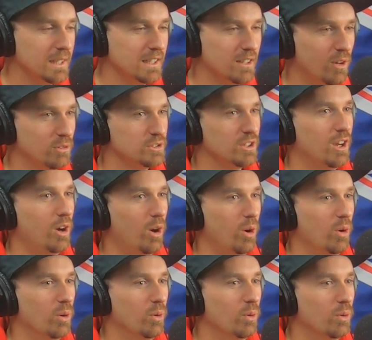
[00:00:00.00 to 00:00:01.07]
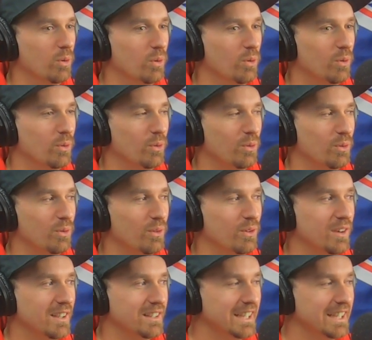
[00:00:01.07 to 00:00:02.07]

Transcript: man, I was like, oh, yeah.